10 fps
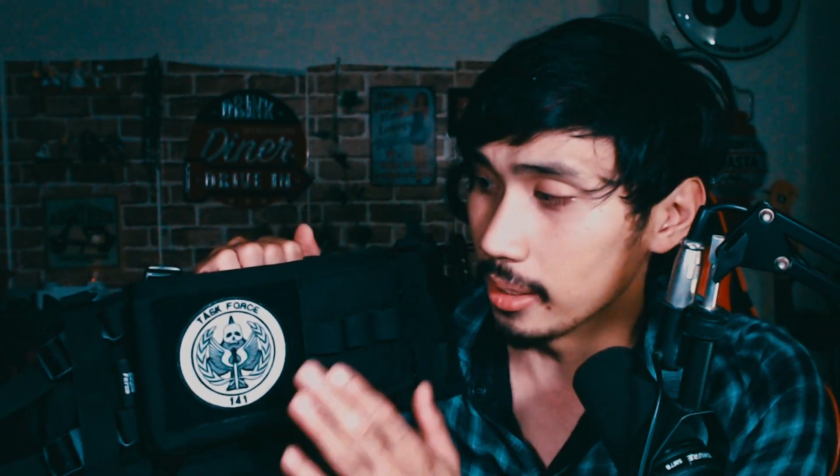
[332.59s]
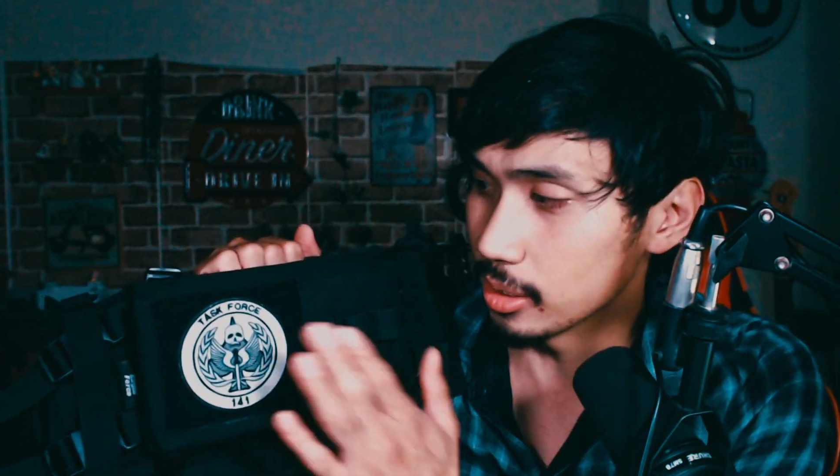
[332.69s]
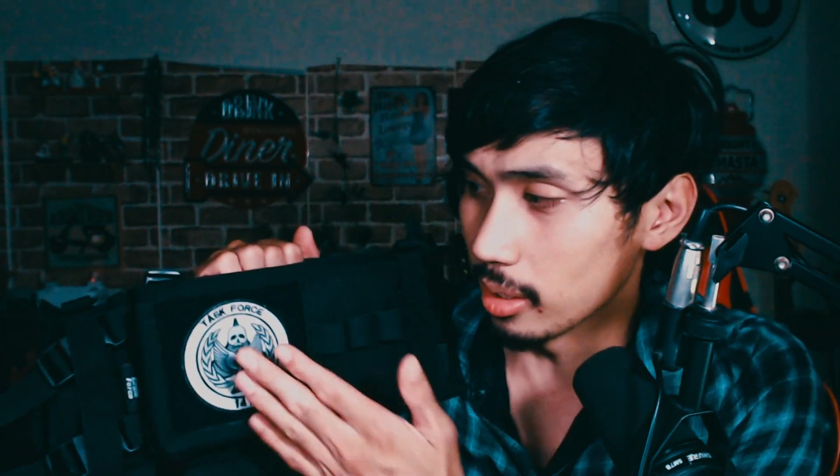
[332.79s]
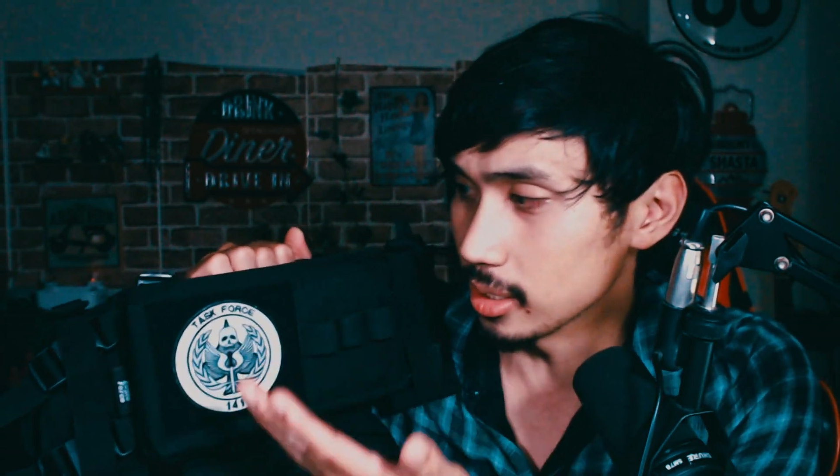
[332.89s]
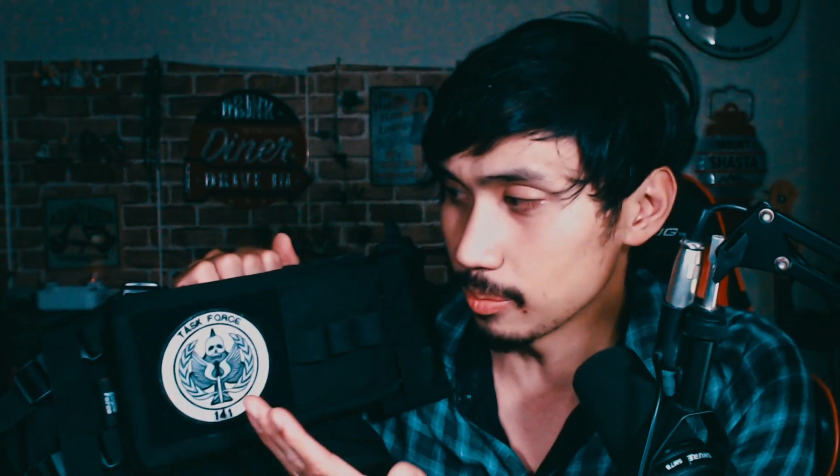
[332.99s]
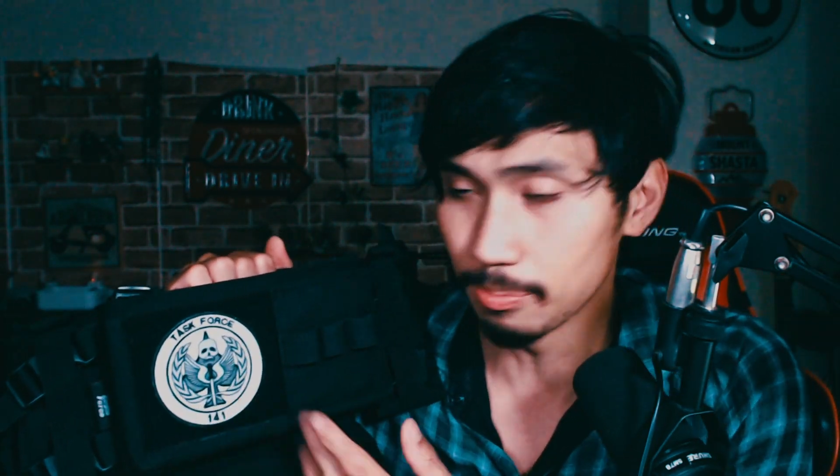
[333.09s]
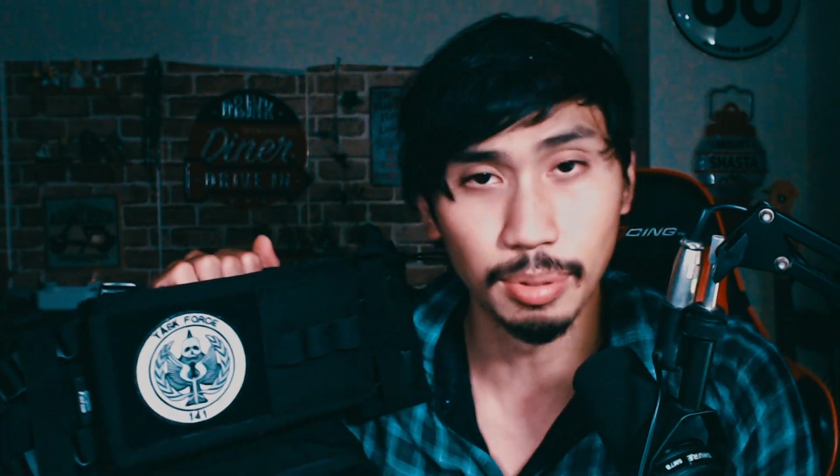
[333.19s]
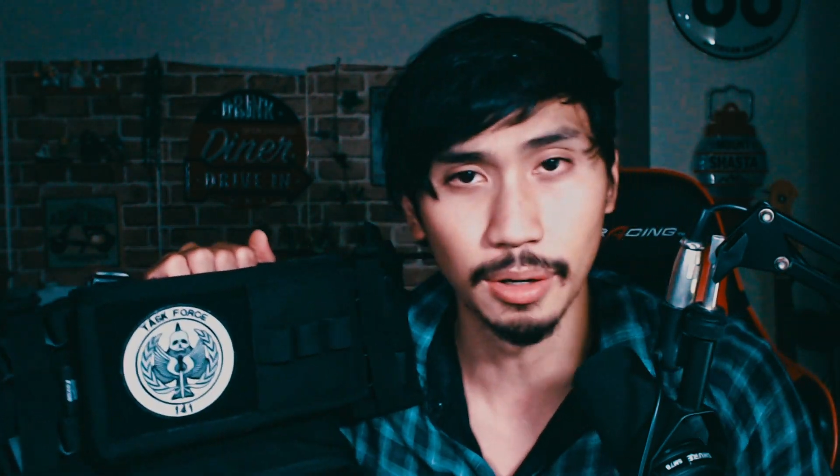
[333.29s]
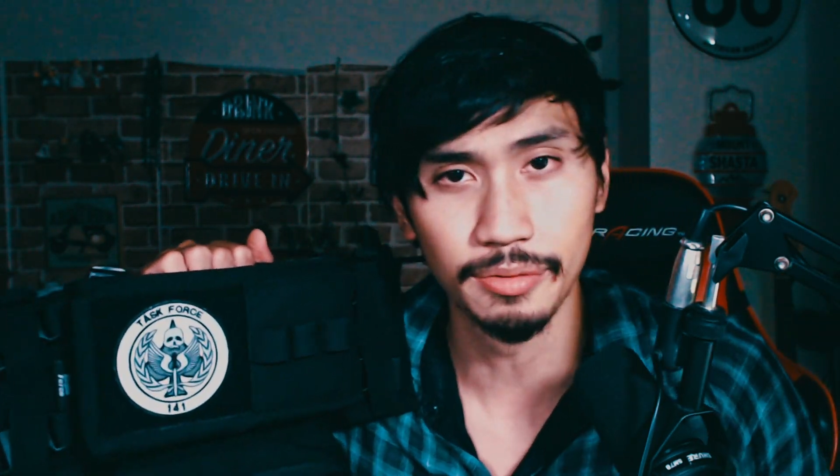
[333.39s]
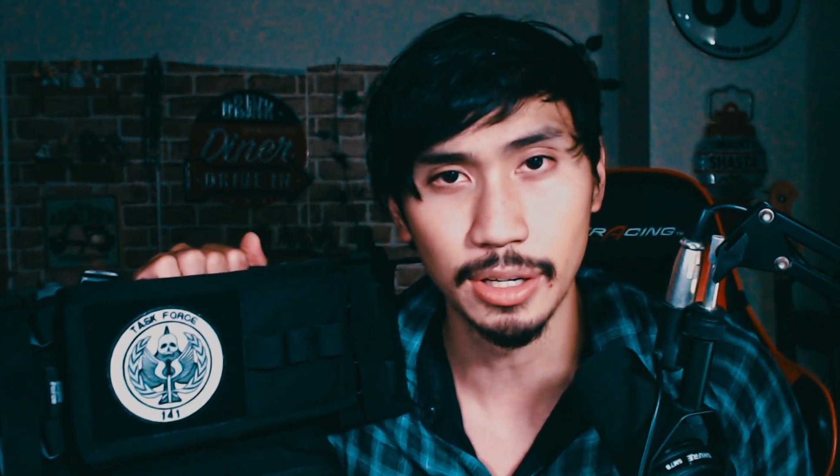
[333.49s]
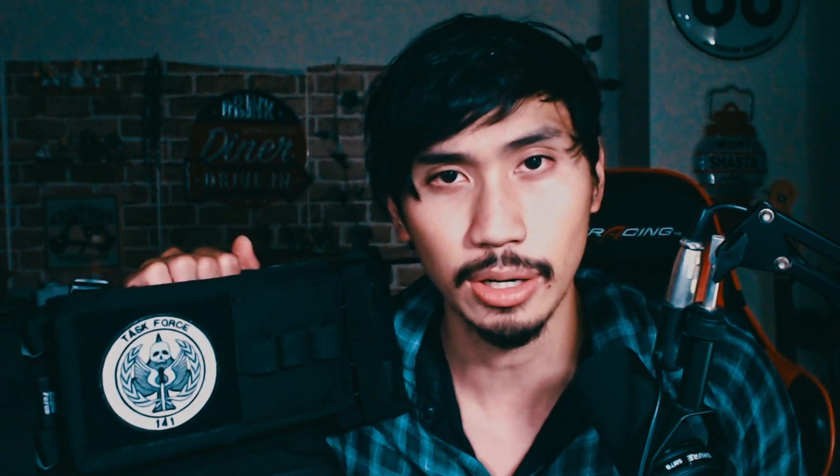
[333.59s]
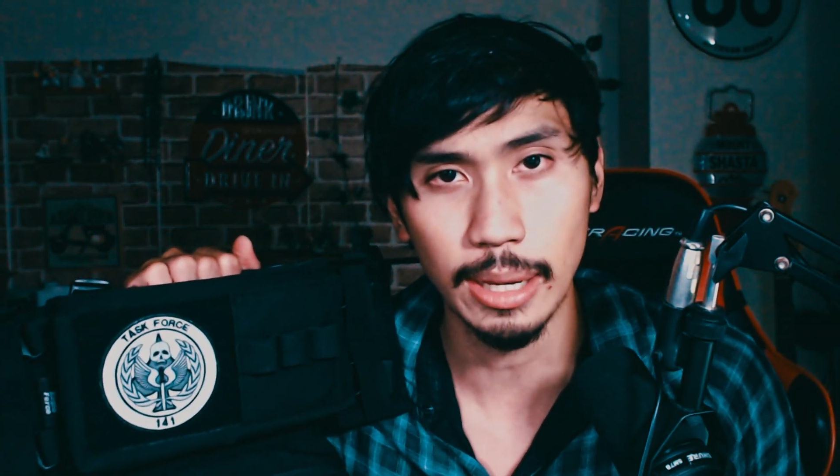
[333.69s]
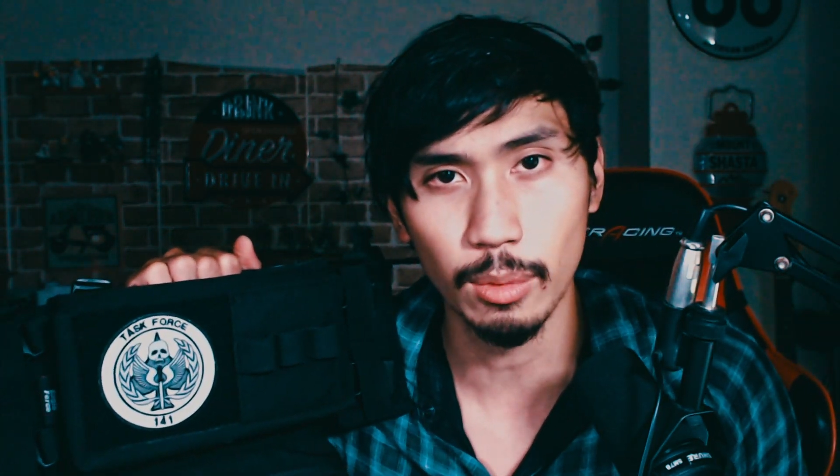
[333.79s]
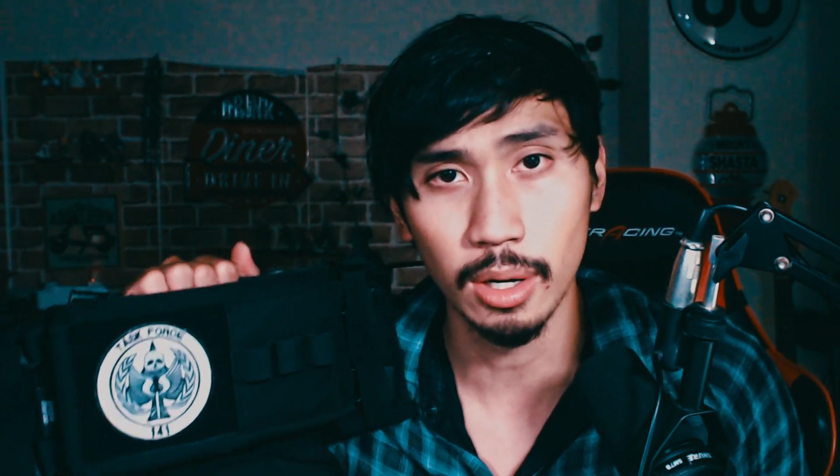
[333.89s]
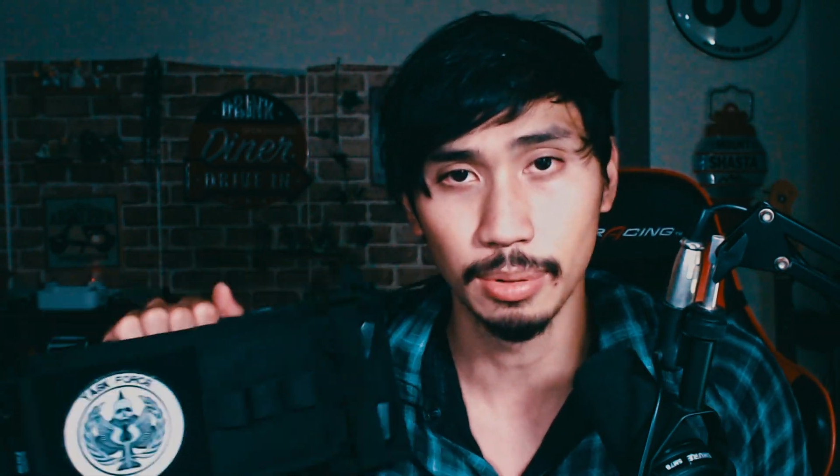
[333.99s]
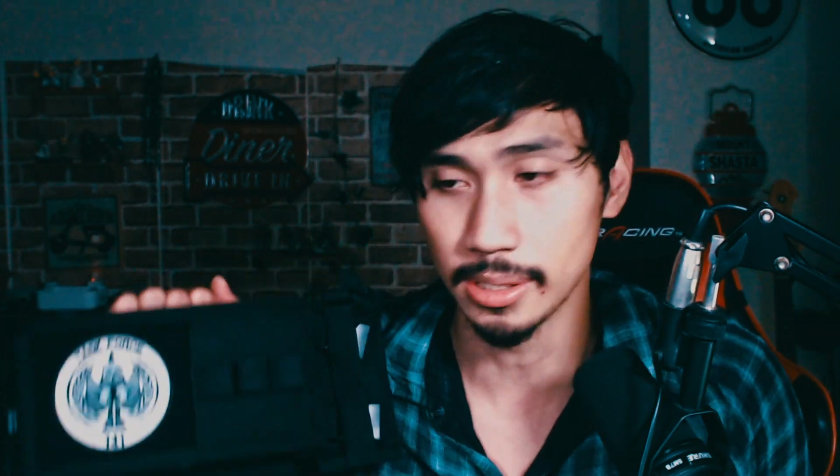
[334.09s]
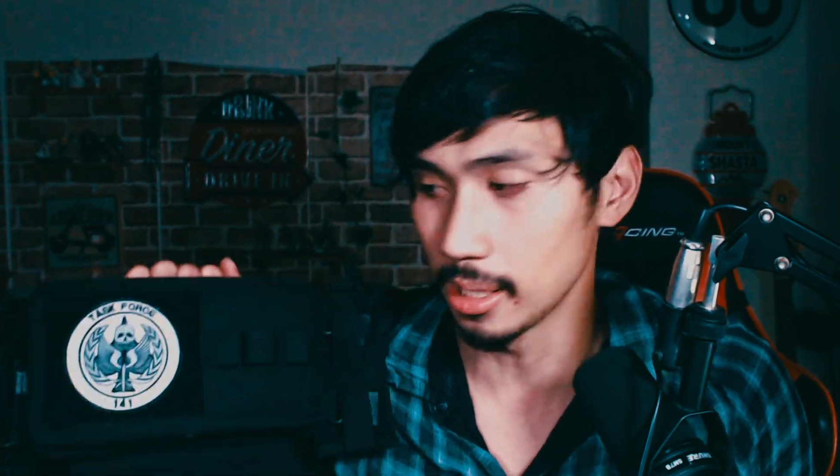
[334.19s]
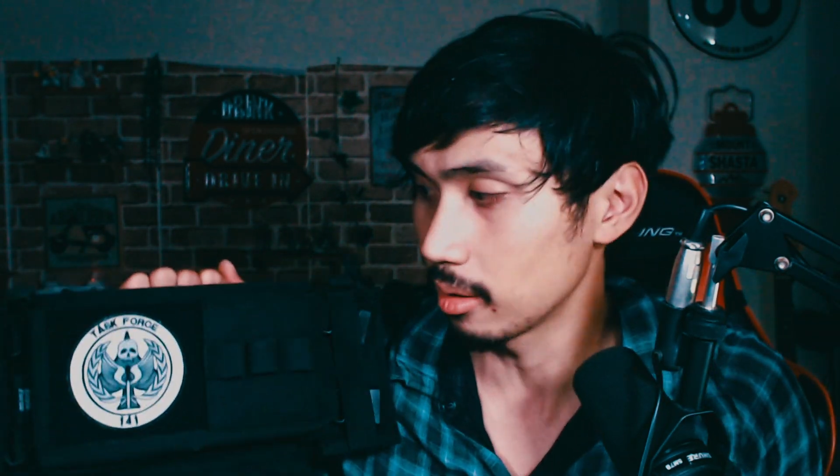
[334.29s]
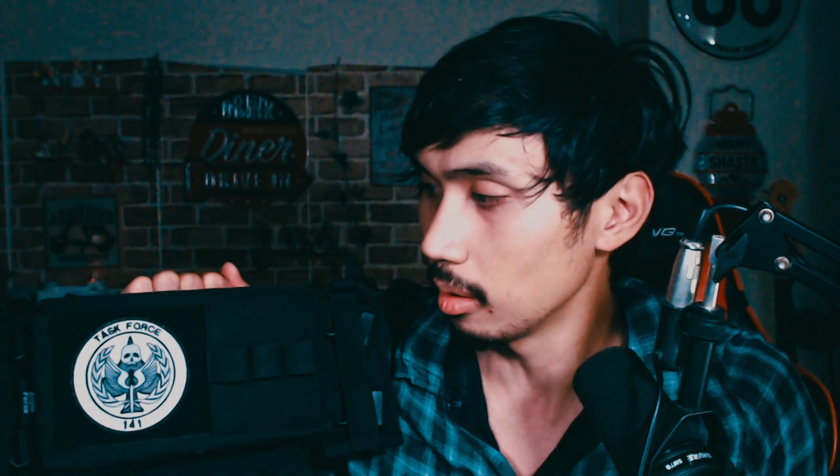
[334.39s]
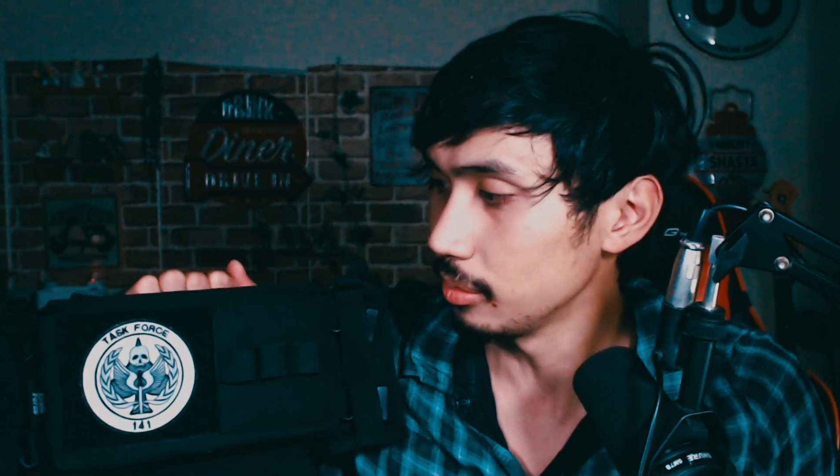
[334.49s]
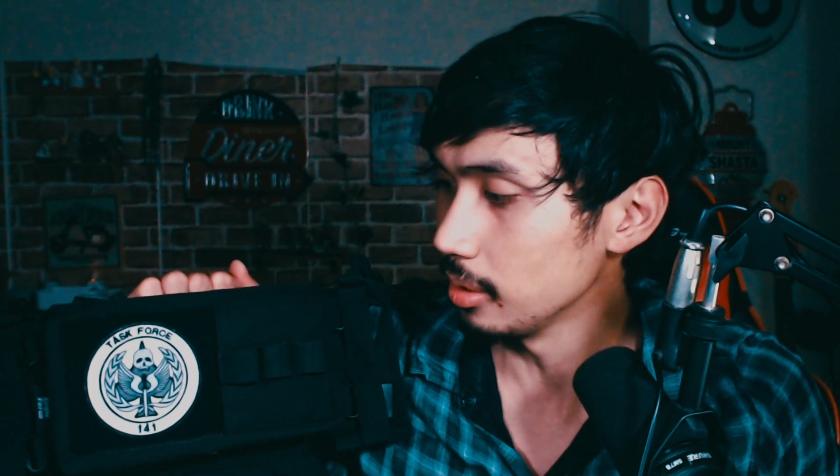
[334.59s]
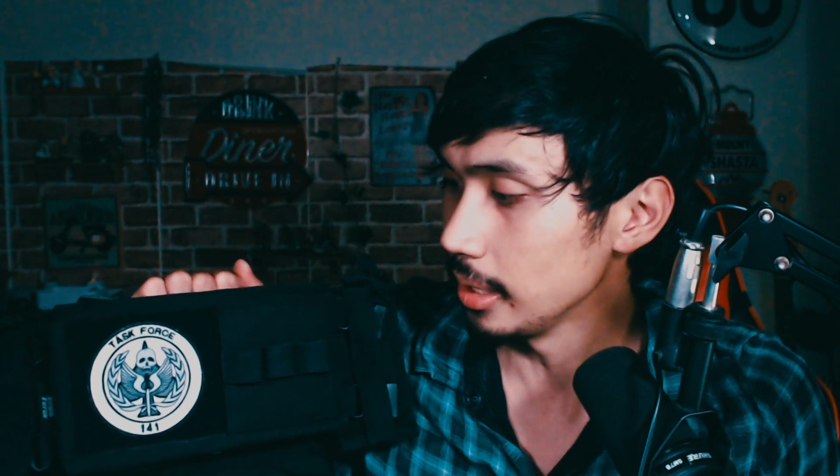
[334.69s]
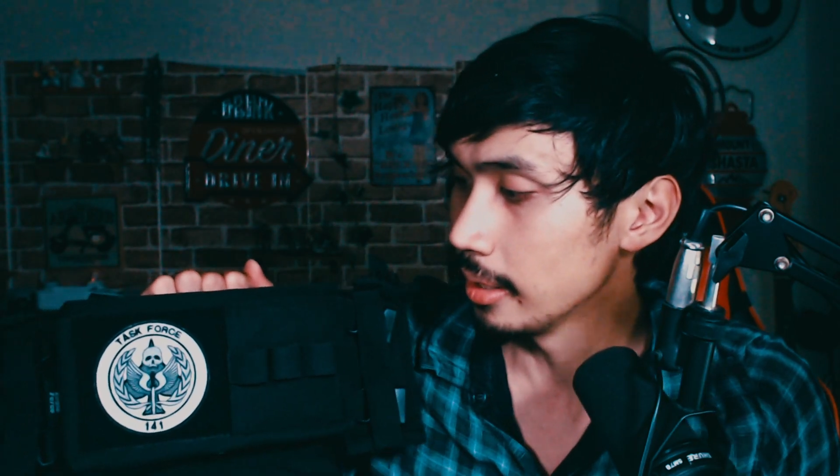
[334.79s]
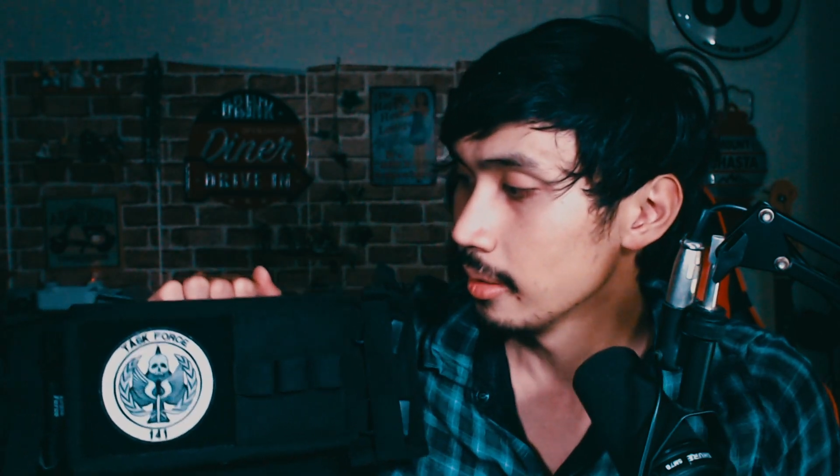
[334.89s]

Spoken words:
so I just put a video game one, plus I like Call of Duty.